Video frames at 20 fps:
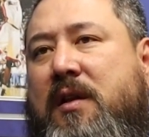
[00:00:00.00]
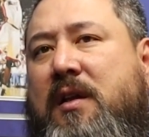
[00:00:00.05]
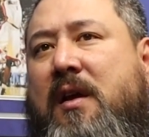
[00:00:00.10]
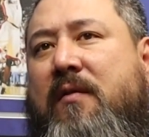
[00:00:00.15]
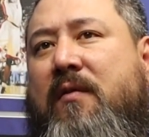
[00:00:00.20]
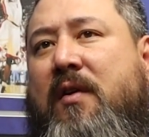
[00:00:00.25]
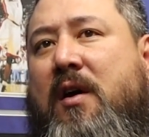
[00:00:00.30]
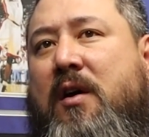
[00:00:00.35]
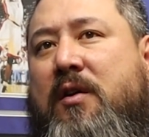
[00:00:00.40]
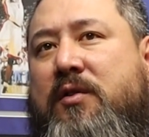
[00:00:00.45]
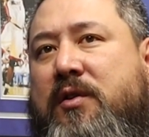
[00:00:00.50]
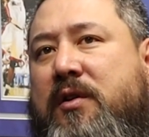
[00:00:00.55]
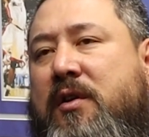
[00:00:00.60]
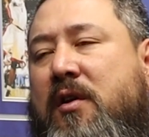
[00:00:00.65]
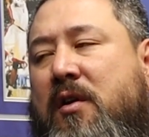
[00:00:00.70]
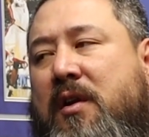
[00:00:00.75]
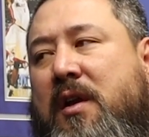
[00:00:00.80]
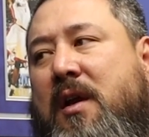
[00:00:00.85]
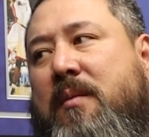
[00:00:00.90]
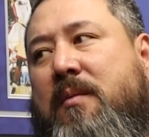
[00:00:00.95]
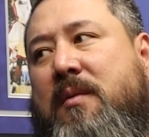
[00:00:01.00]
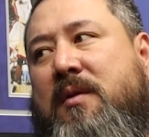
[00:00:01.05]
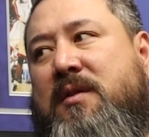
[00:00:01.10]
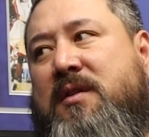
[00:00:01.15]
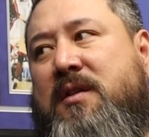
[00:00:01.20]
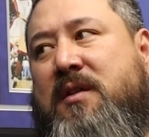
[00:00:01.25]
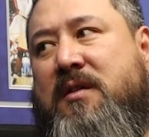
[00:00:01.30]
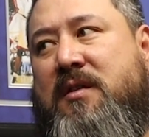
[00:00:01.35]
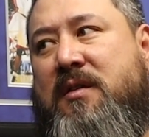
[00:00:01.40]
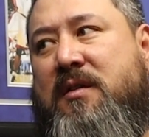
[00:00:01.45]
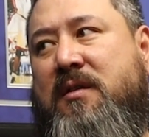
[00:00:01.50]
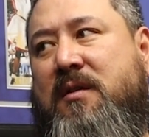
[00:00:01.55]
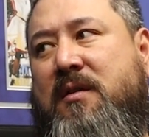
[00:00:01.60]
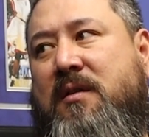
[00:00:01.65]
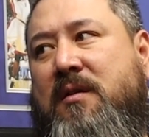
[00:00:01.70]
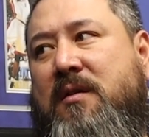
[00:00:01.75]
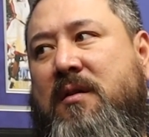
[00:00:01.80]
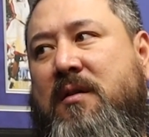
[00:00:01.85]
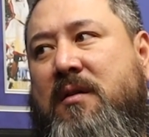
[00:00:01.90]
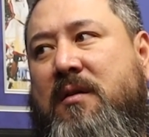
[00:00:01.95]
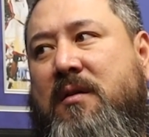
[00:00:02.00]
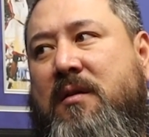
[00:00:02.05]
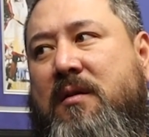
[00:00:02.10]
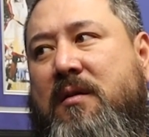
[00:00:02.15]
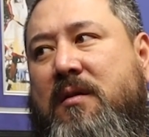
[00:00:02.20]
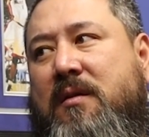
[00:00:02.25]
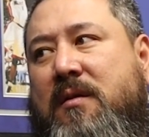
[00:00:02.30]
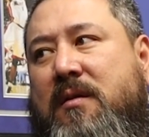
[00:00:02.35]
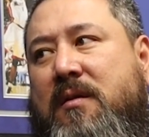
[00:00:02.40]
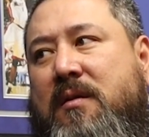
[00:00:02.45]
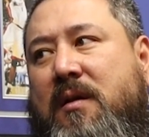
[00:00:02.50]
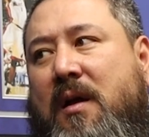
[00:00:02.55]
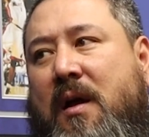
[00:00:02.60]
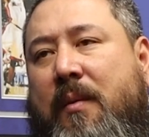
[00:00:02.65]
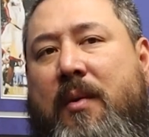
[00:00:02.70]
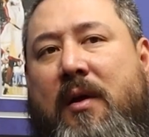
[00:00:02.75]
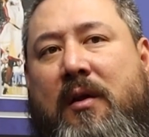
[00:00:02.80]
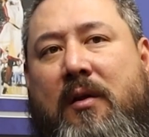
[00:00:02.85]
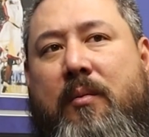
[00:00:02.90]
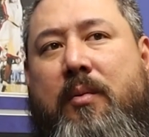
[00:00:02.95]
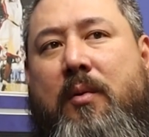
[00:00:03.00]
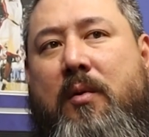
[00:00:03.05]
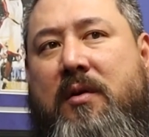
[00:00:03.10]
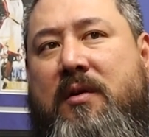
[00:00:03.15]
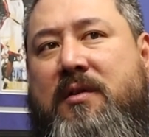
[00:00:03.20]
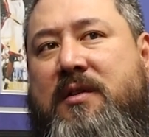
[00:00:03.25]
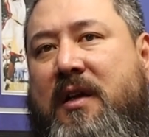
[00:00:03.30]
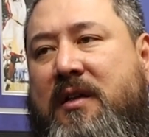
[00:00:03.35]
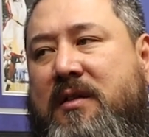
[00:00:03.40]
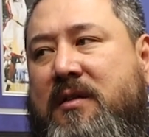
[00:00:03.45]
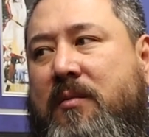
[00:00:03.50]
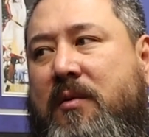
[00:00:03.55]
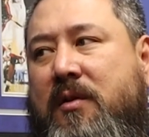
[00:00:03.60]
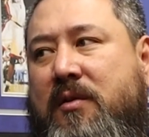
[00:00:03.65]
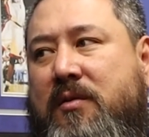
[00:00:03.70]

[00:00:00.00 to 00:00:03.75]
crazy. Did he have a 100-yard game in the season? I bet Laporta's had some